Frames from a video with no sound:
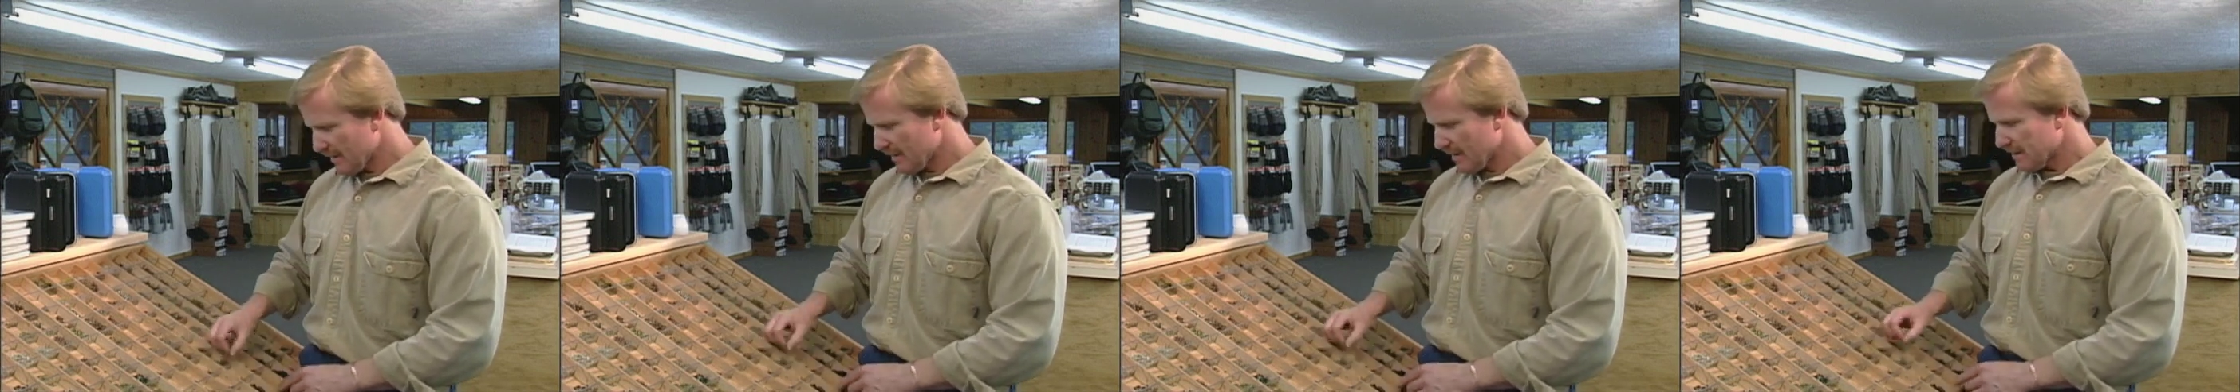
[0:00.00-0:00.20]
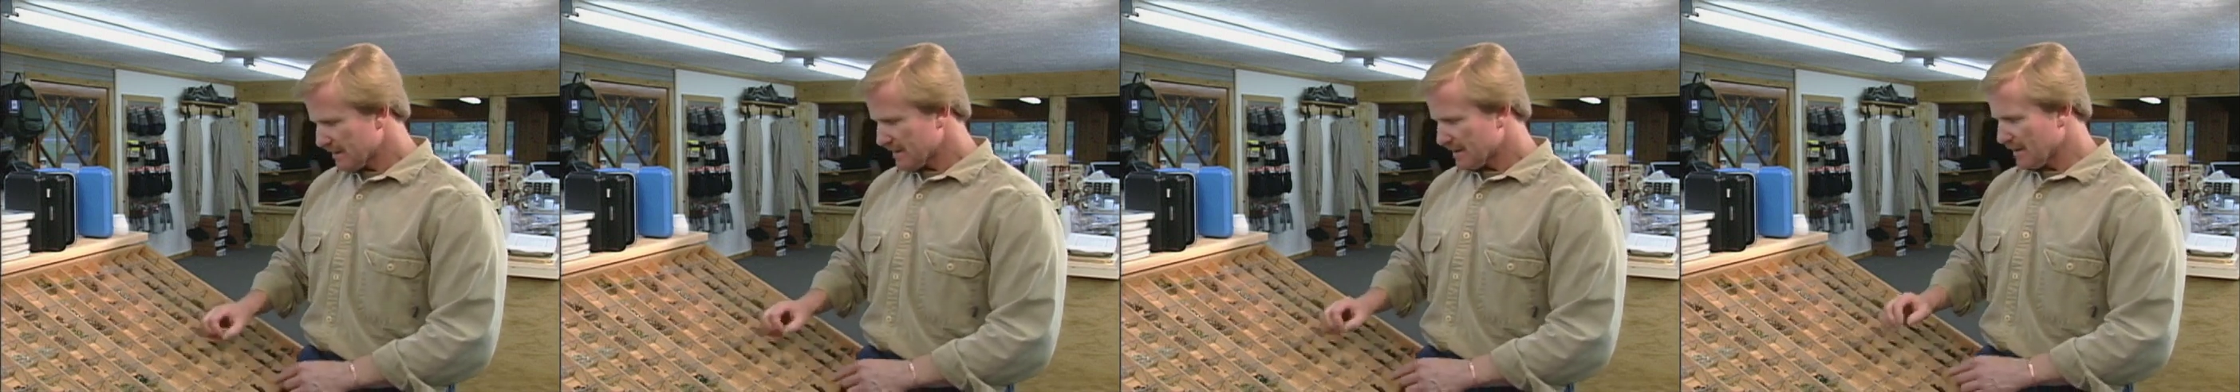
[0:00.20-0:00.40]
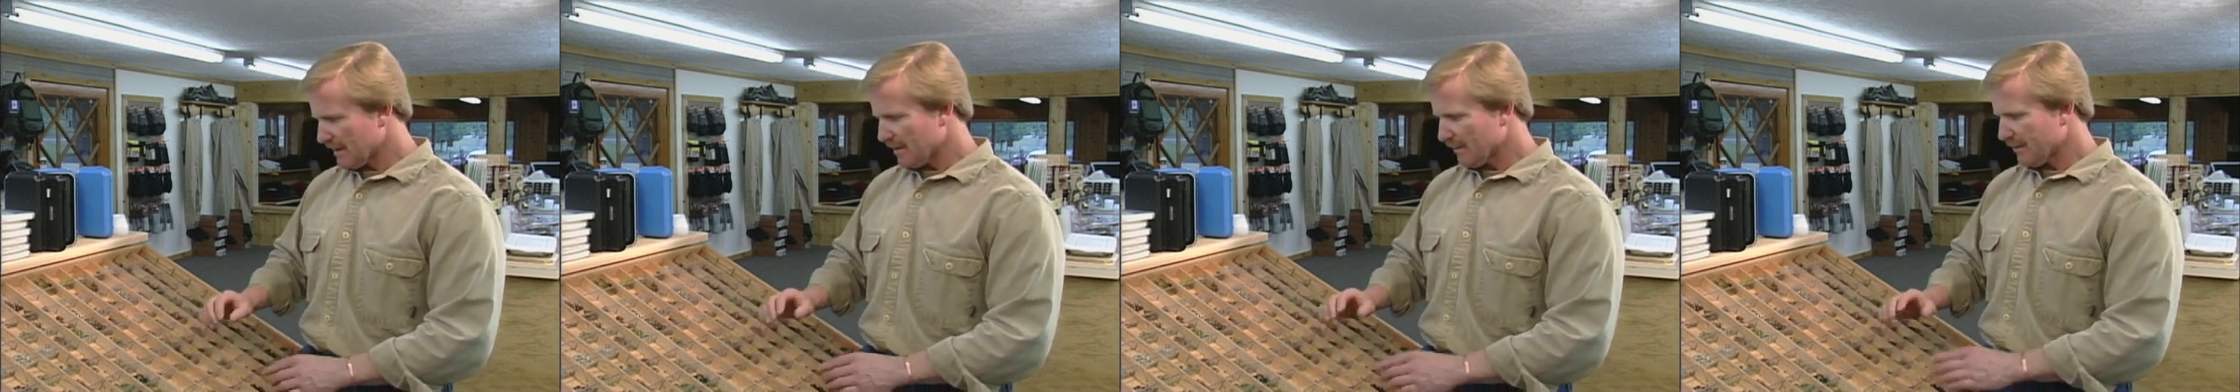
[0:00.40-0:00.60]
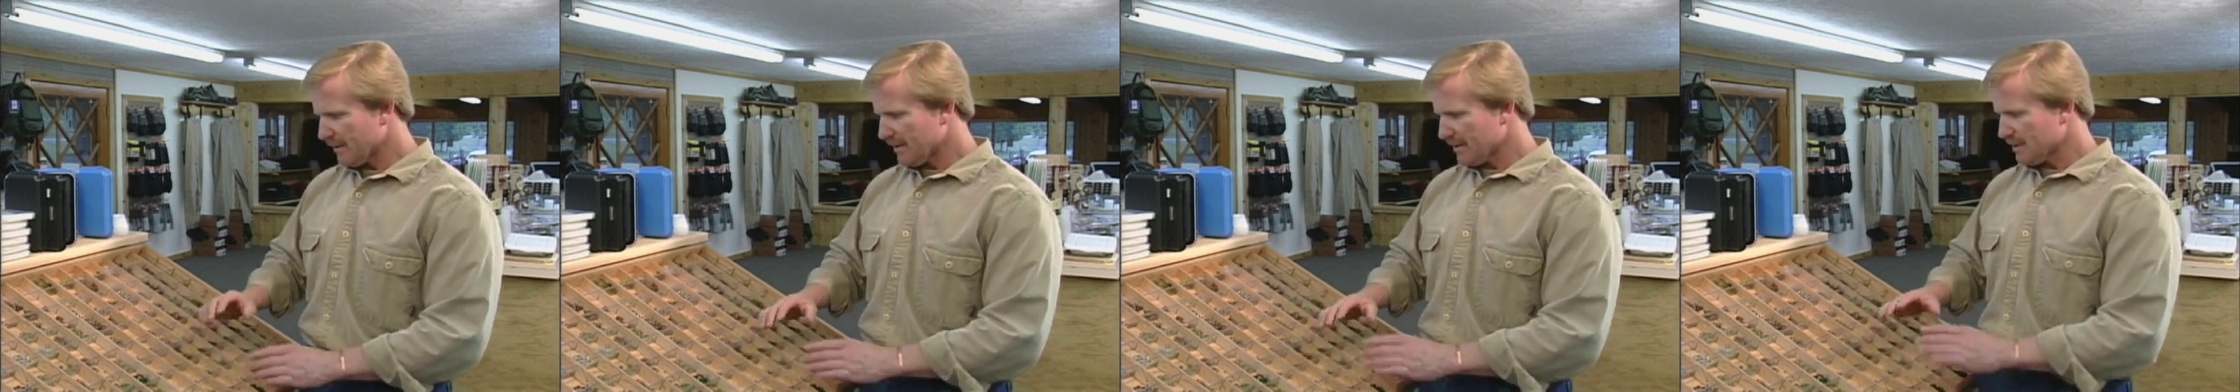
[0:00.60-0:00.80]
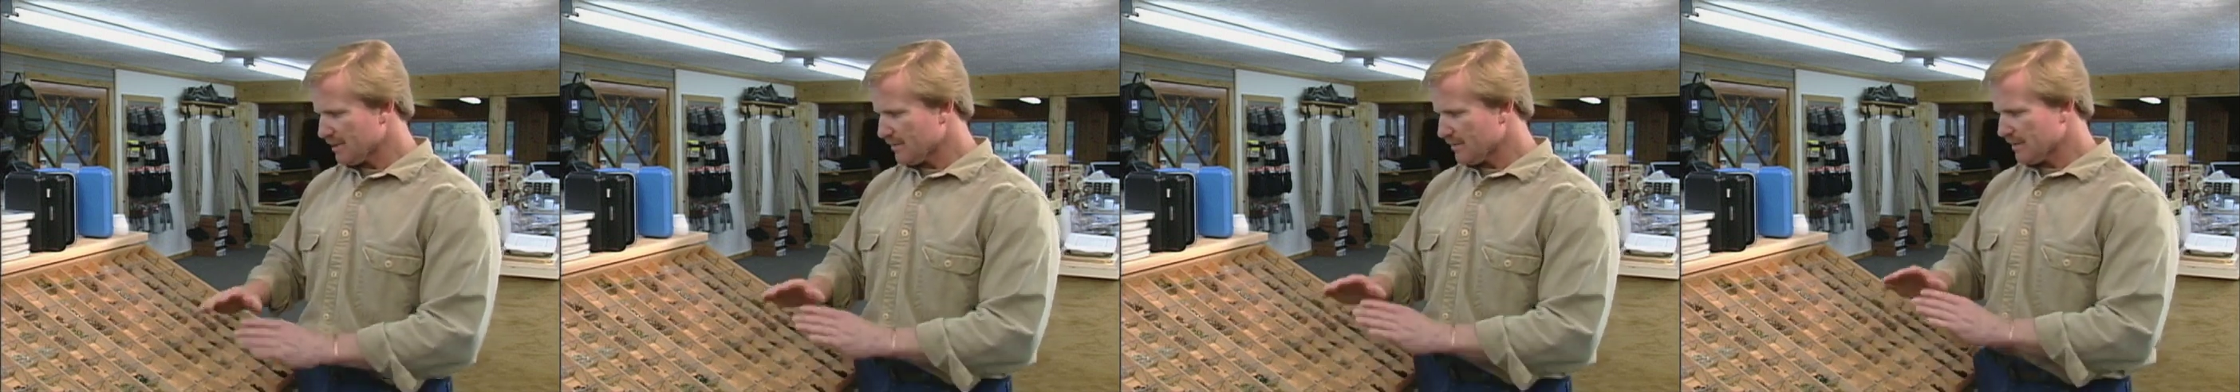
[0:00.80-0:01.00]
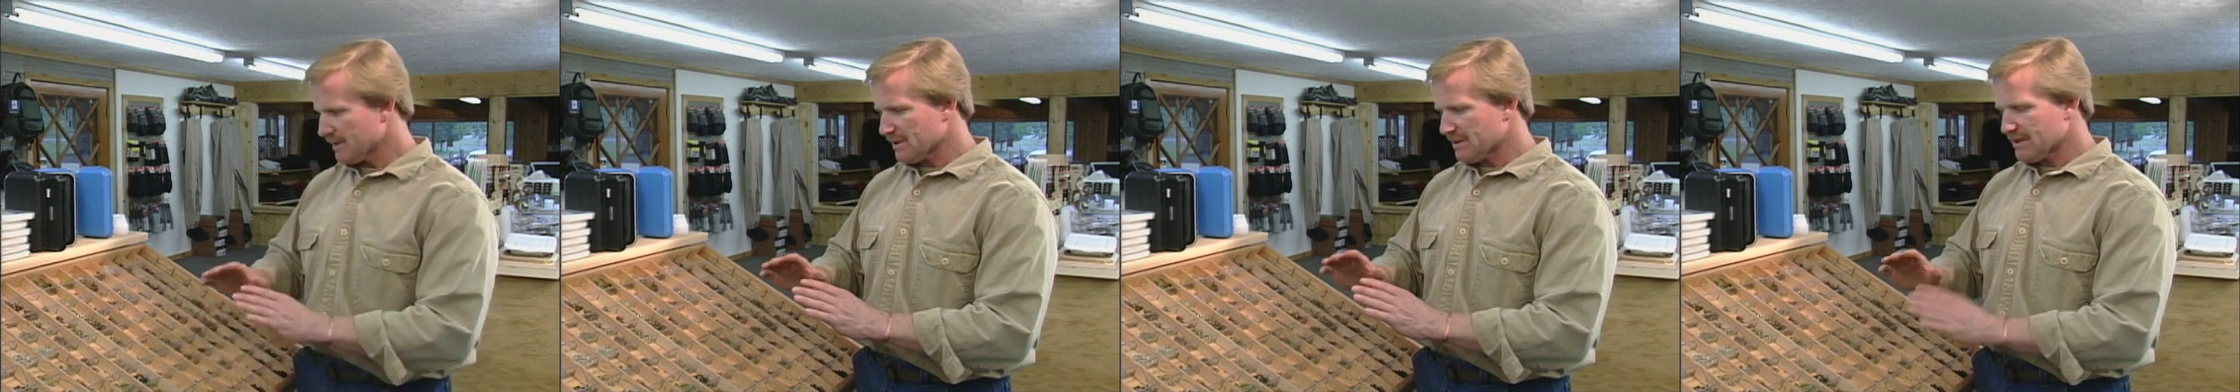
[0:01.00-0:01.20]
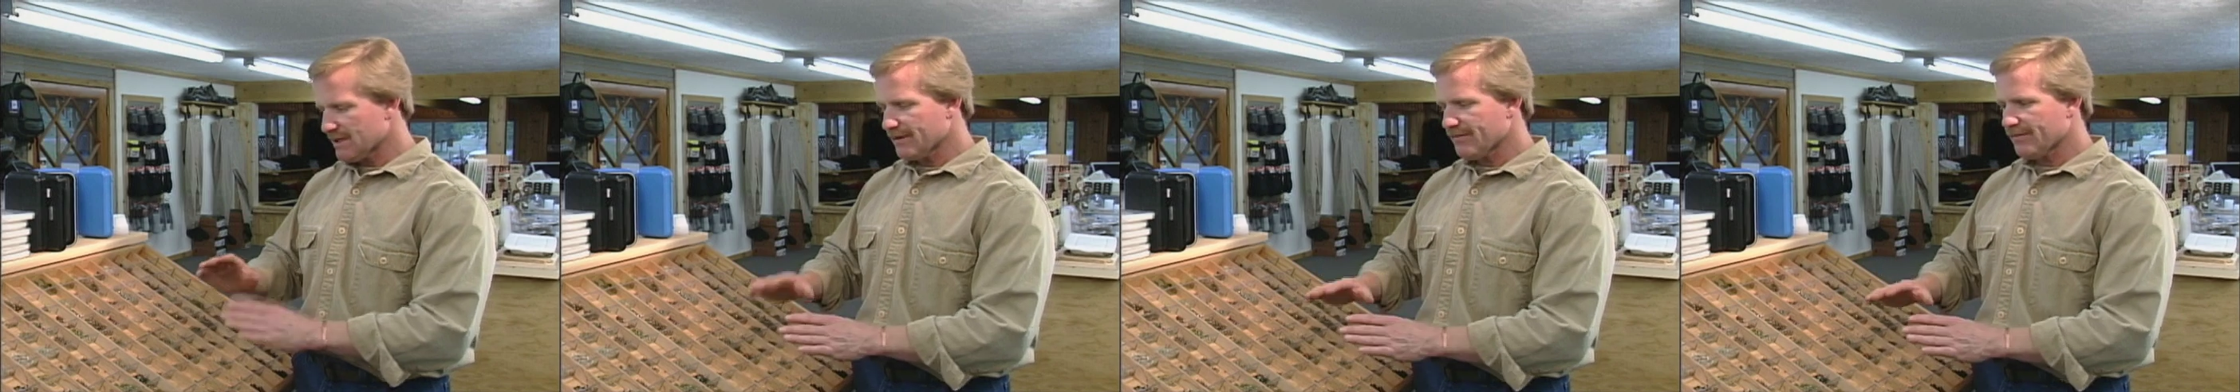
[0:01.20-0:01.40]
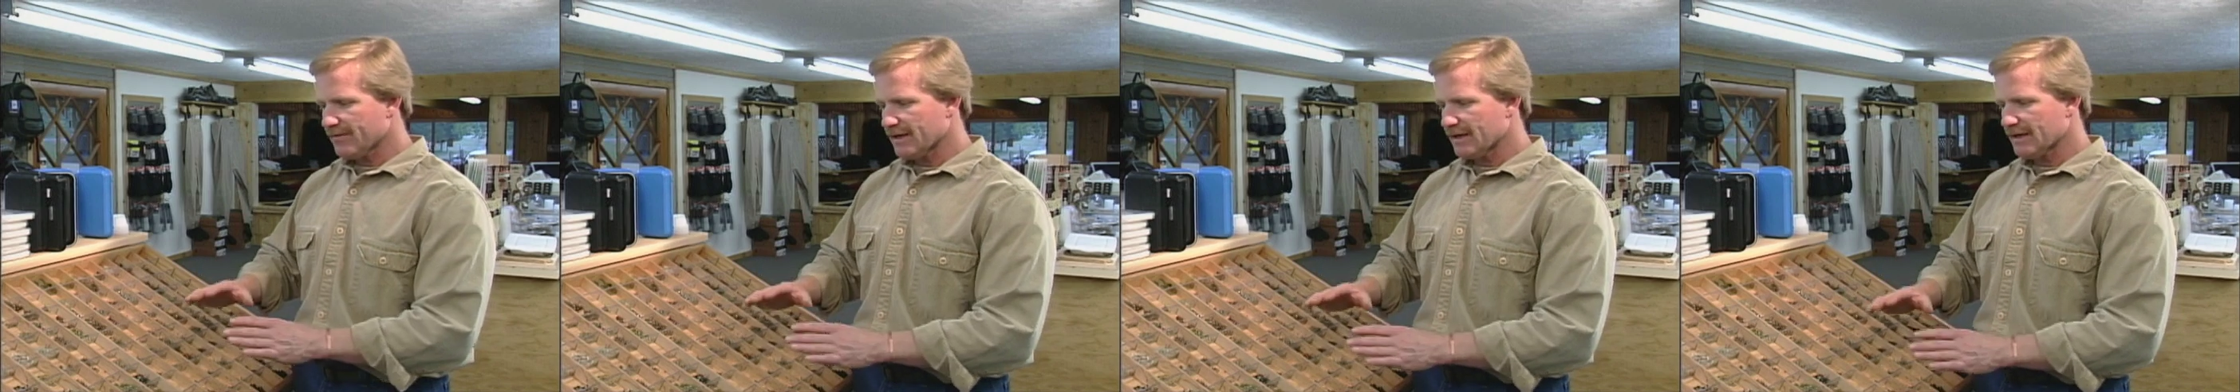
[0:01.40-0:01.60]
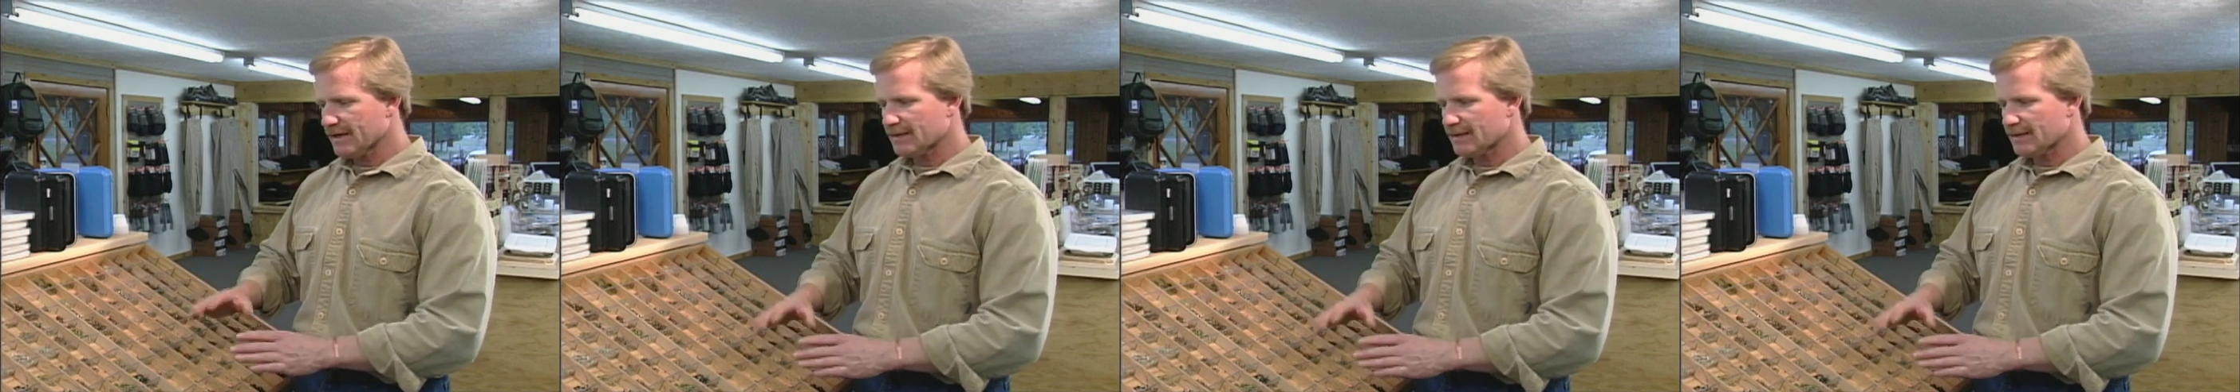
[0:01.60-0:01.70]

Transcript: something specific,